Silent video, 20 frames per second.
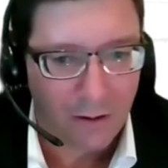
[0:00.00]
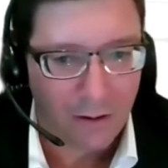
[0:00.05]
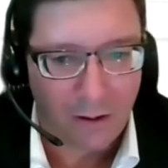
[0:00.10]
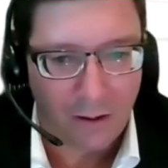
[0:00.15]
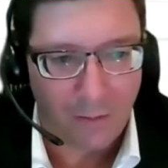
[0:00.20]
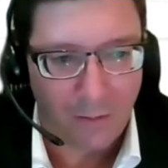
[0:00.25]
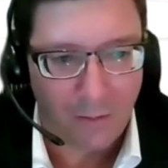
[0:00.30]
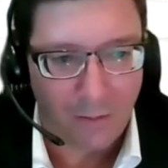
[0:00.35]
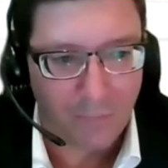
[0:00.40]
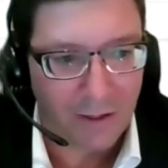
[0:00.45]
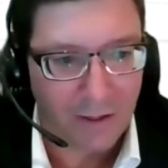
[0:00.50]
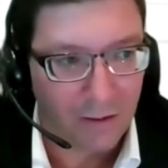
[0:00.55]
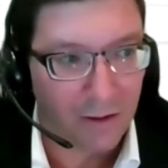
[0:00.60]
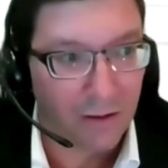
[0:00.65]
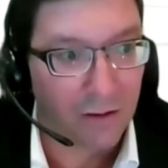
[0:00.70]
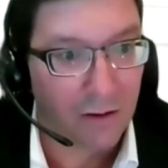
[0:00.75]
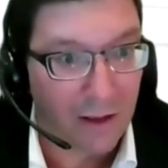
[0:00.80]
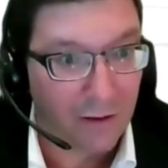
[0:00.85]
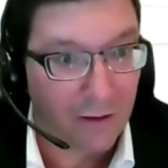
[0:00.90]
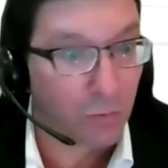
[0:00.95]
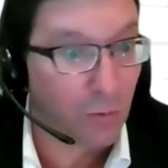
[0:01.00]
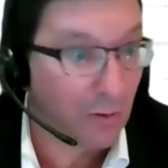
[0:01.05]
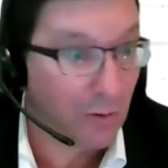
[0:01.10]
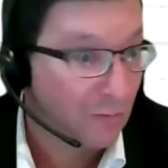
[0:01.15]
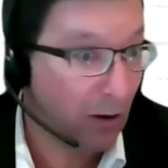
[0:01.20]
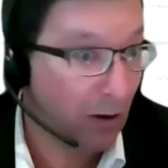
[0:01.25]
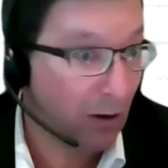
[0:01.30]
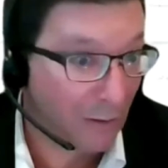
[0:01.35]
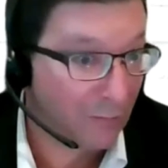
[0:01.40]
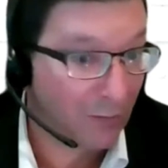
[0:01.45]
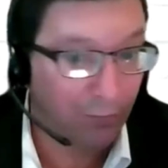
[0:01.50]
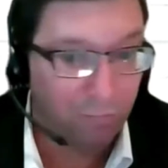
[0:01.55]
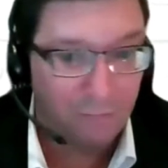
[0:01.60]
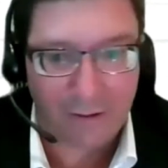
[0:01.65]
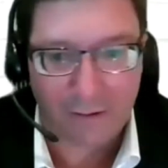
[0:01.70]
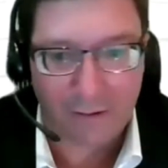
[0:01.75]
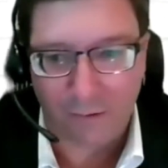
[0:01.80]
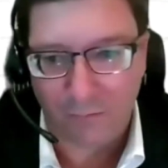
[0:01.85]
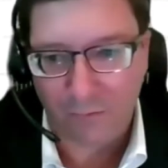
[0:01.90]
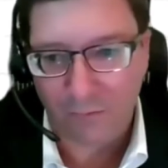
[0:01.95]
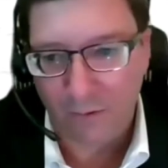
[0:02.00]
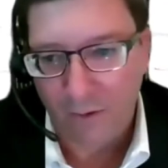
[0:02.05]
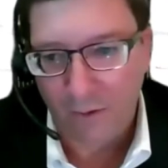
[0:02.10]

and as well as cost-effective.